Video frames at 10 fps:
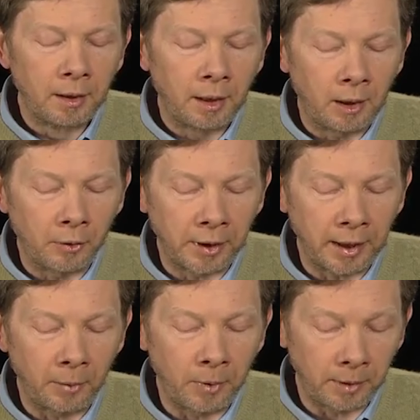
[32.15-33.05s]
How
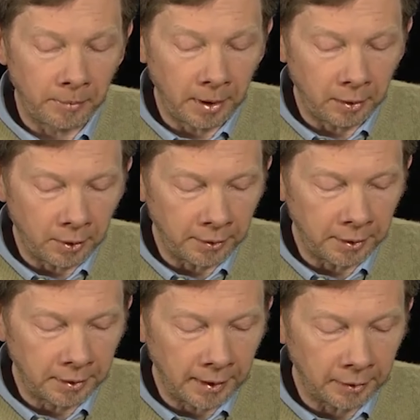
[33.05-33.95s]
can one be
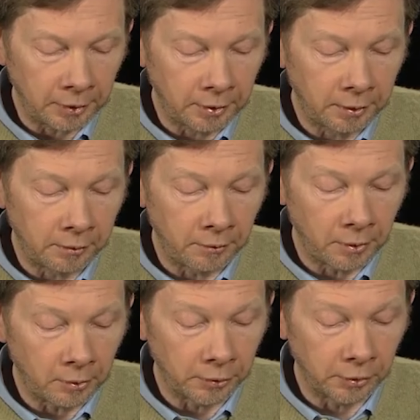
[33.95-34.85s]
non-attached to
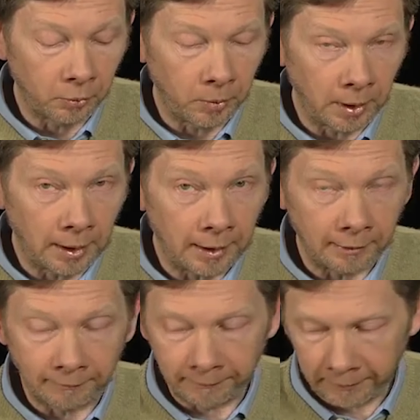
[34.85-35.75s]
those we love?